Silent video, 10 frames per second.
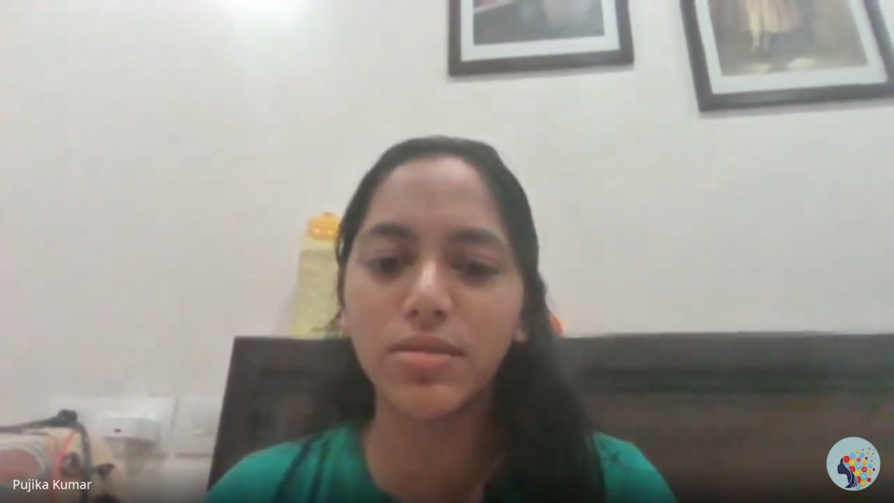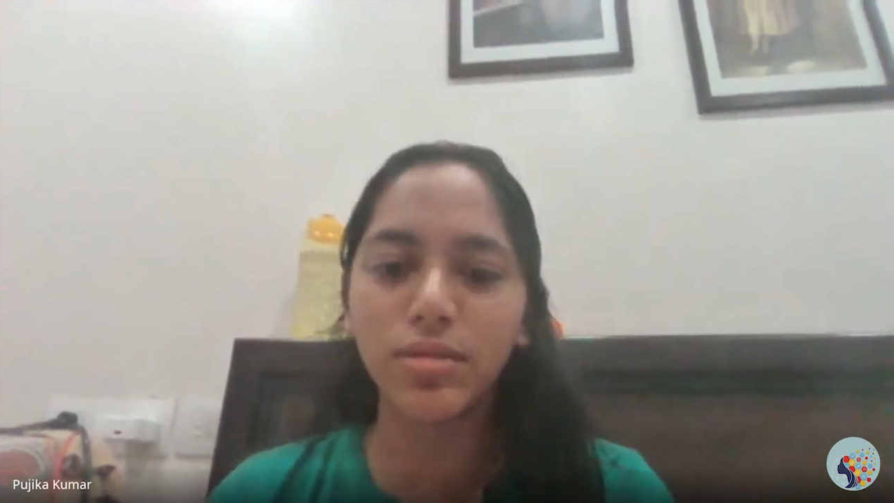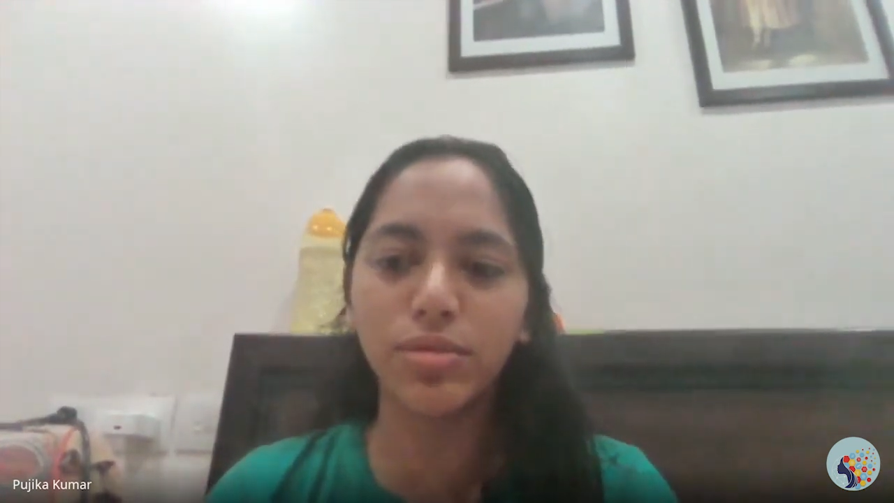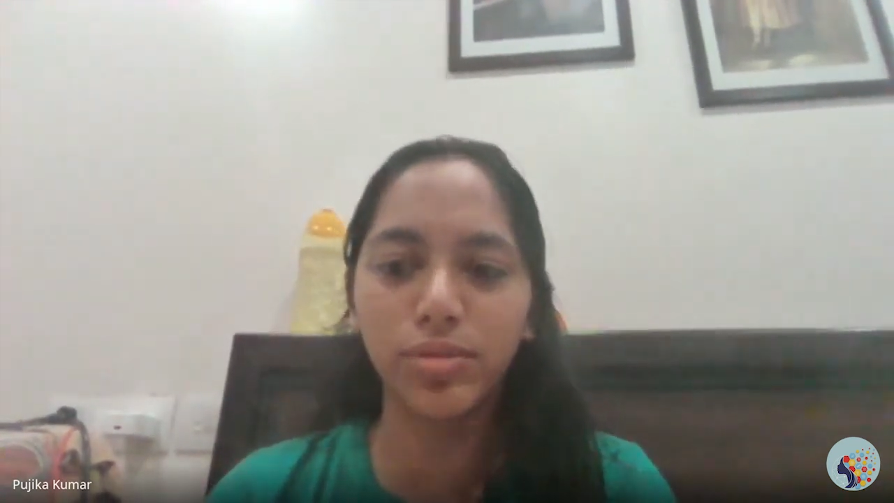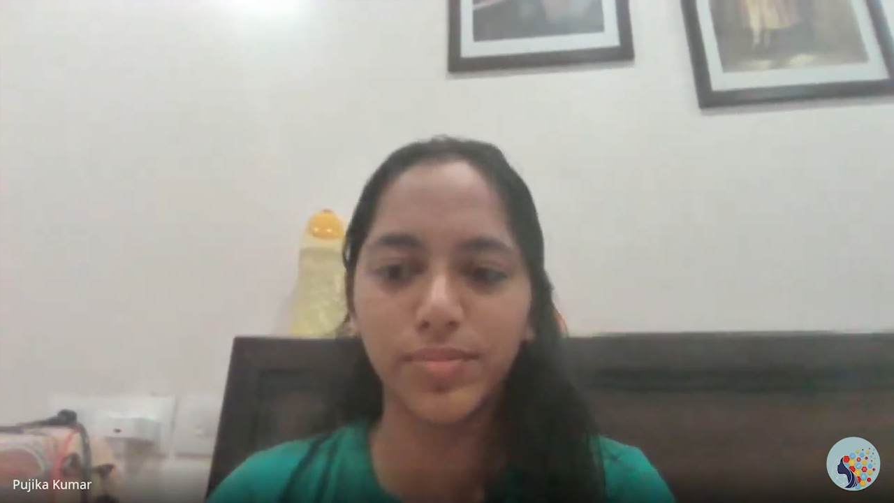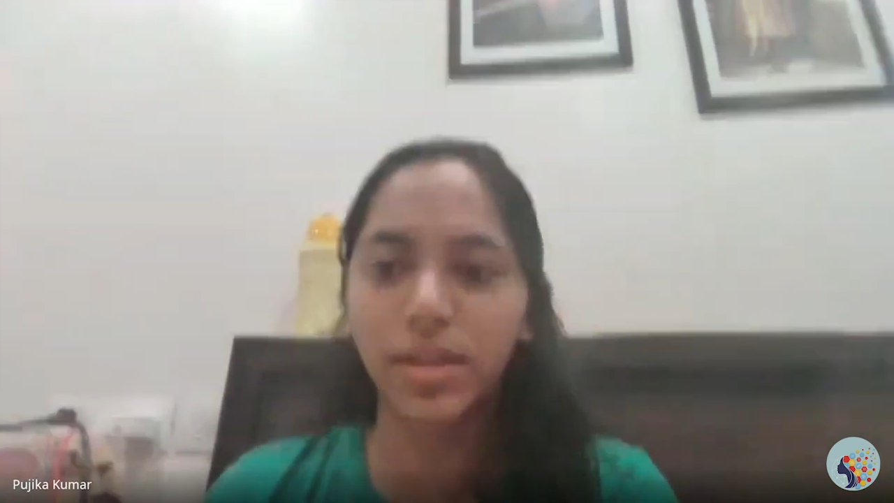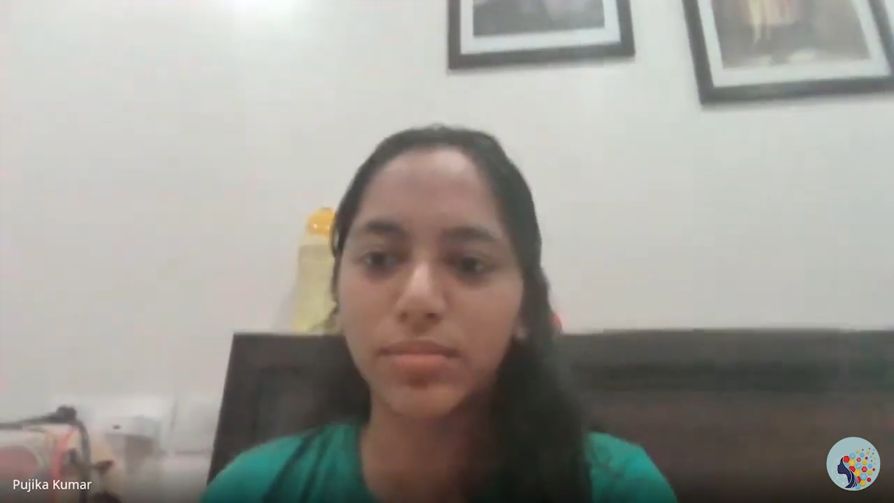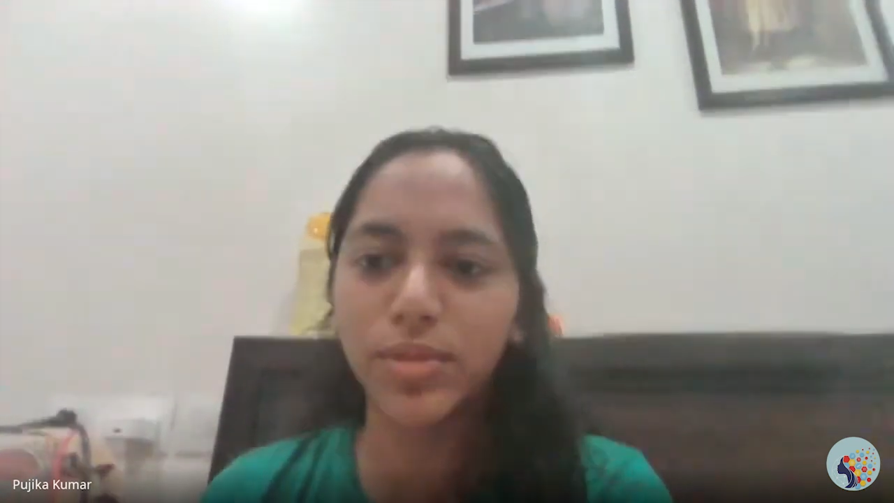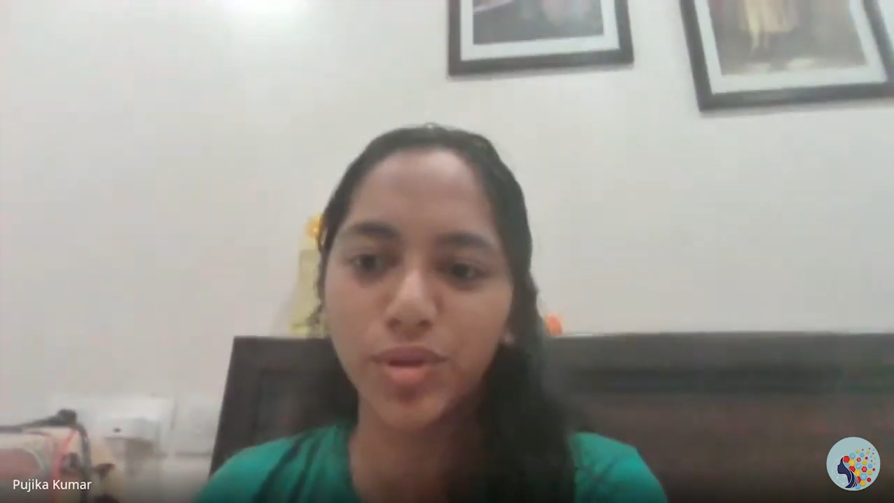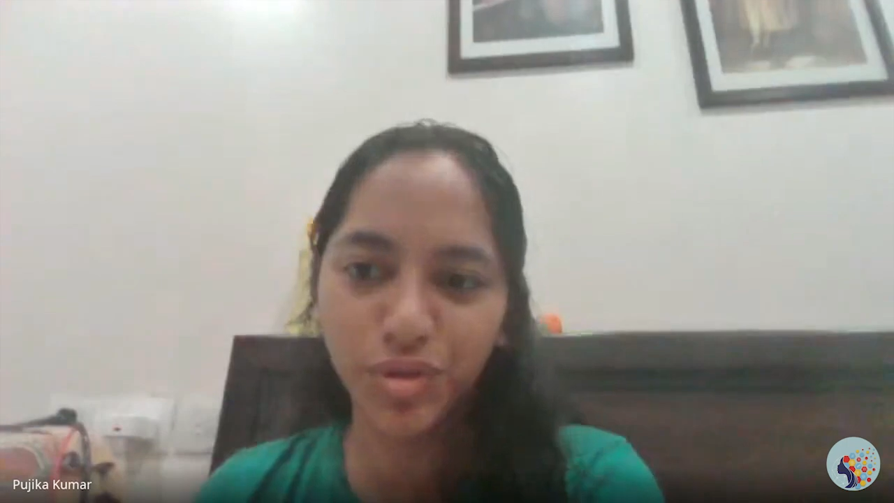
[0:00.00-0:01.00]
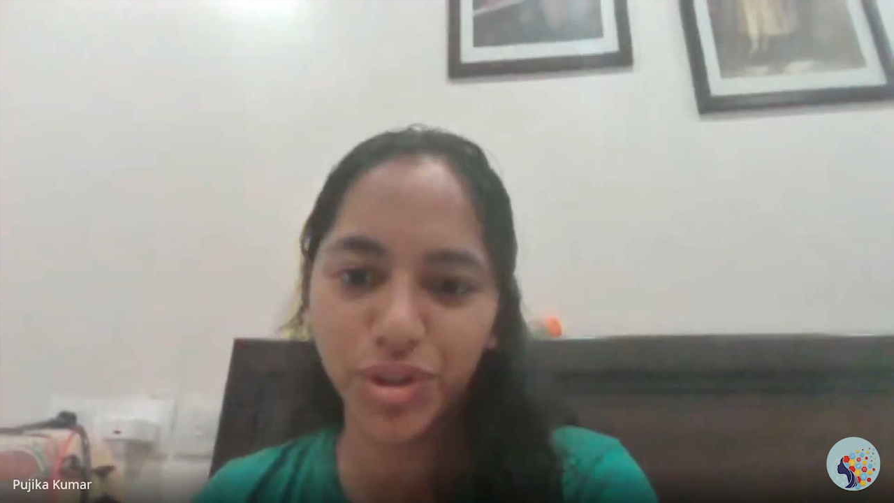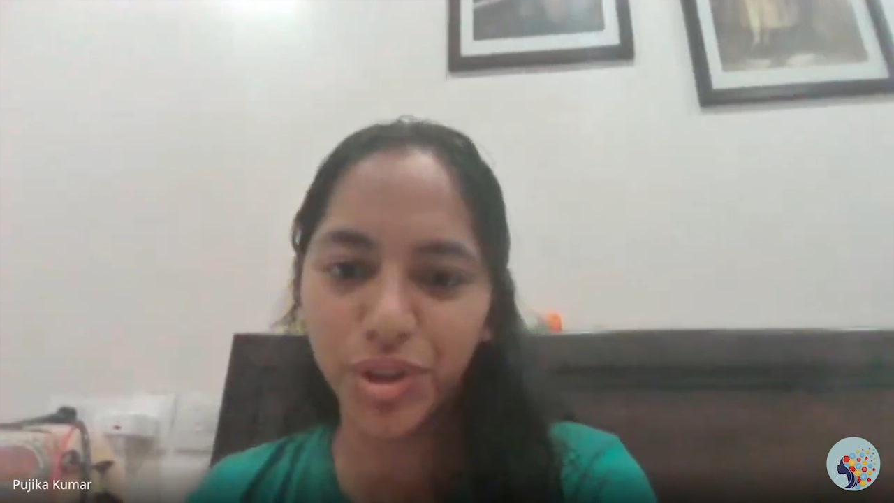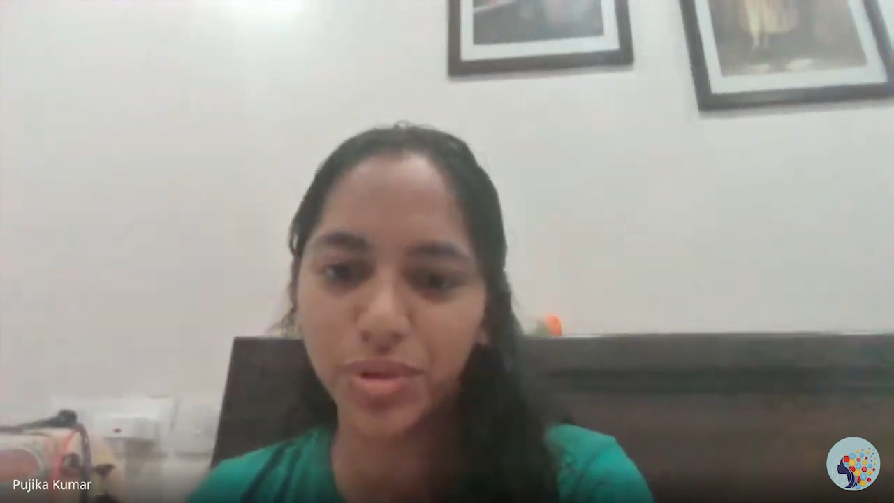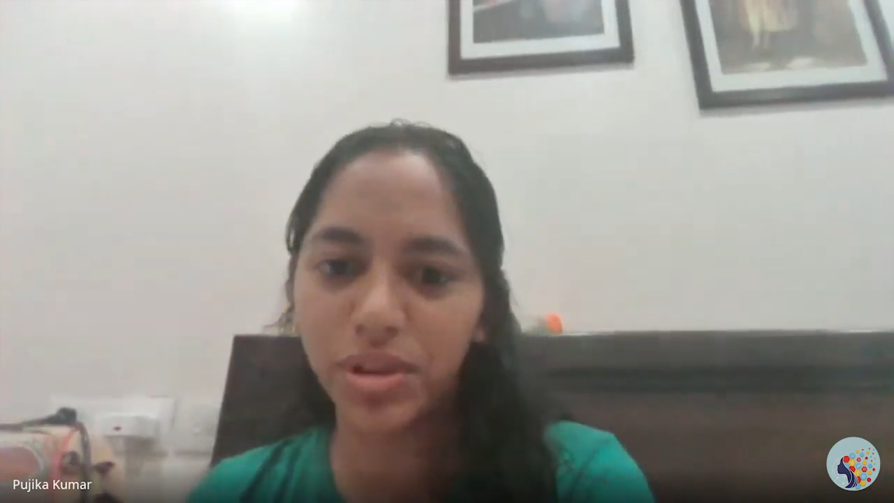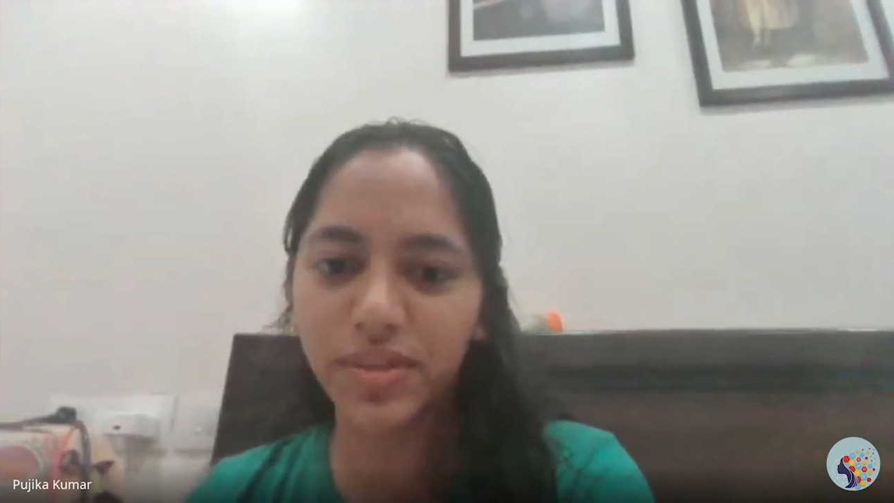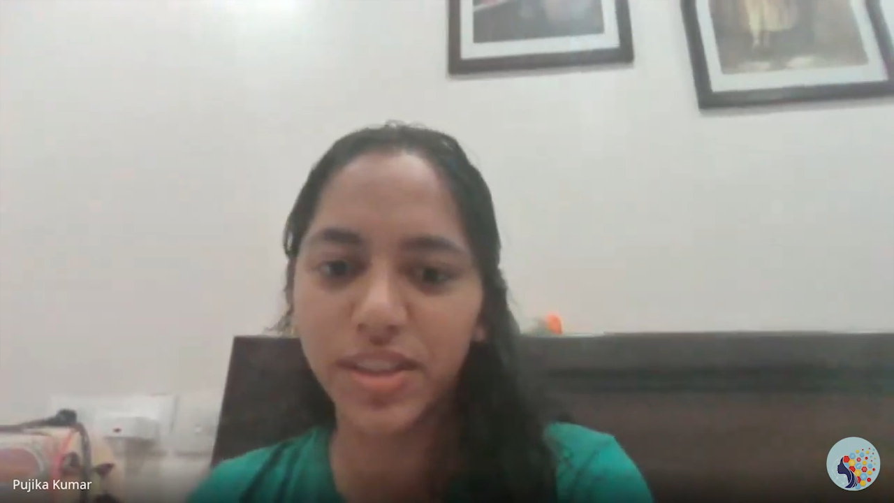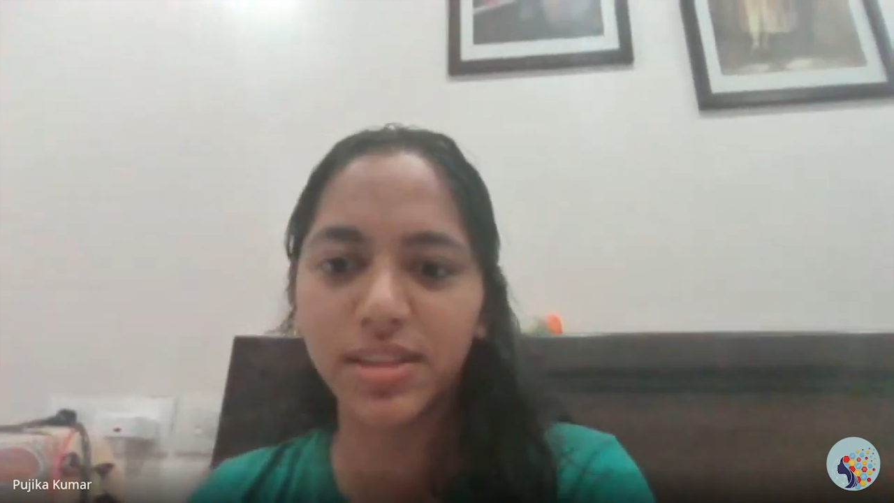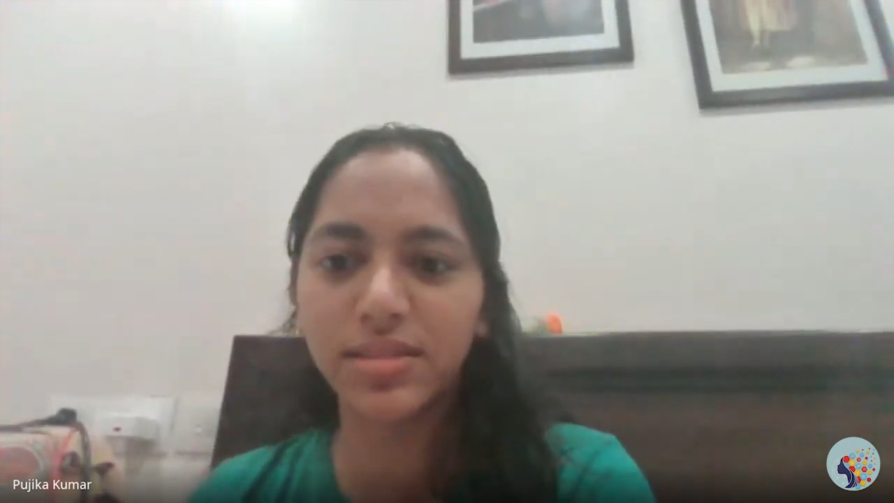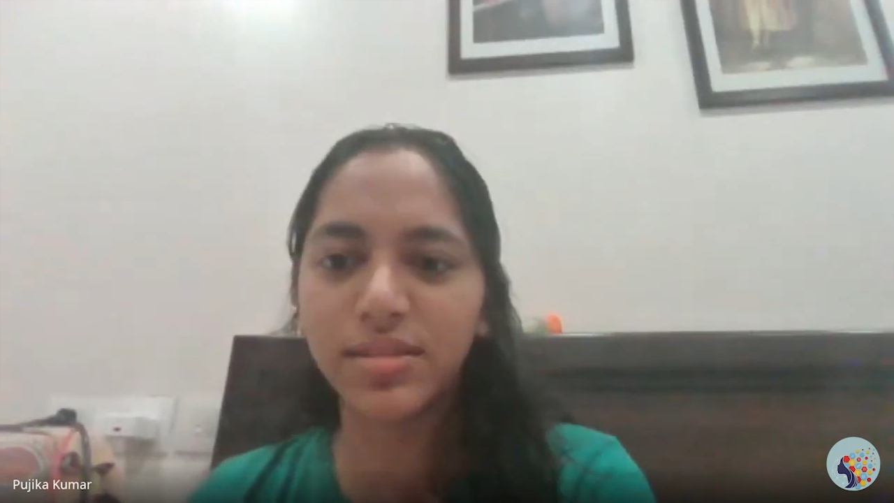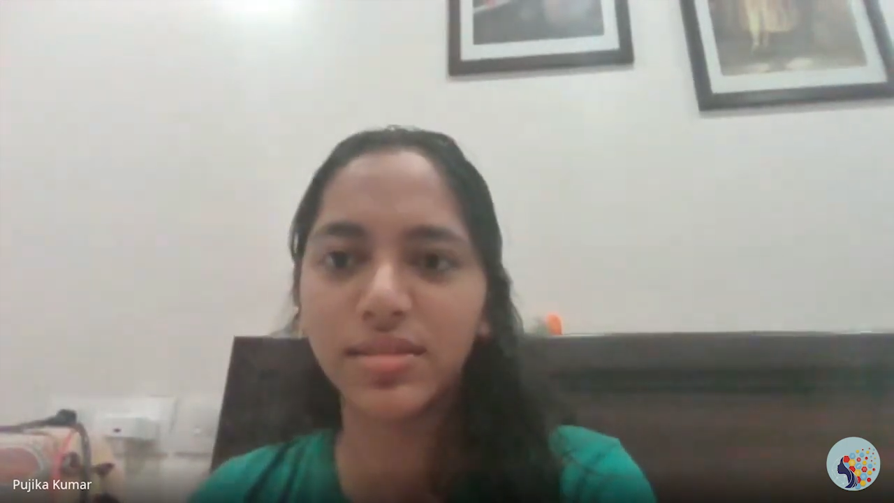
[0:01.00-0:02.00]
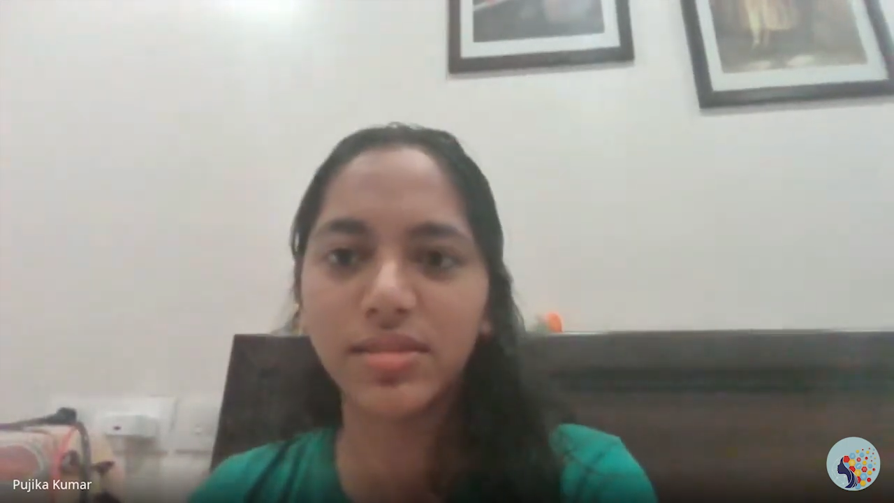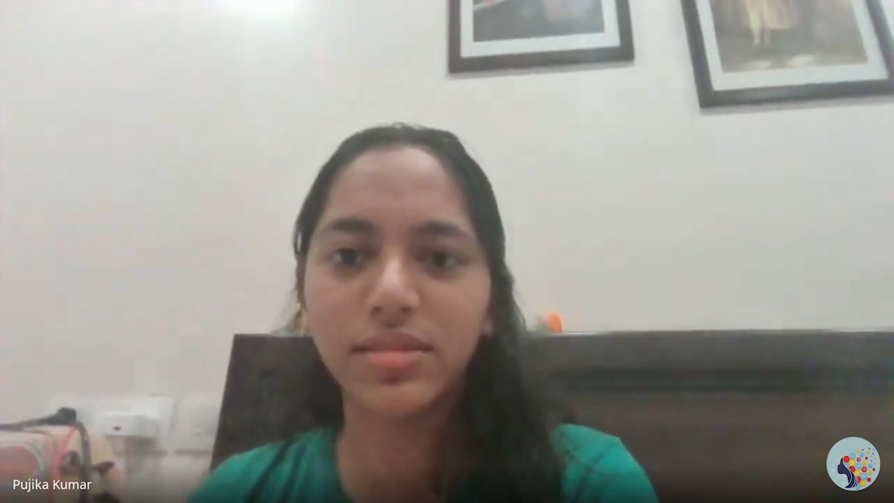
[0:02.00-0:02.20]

So over to you, Anvita.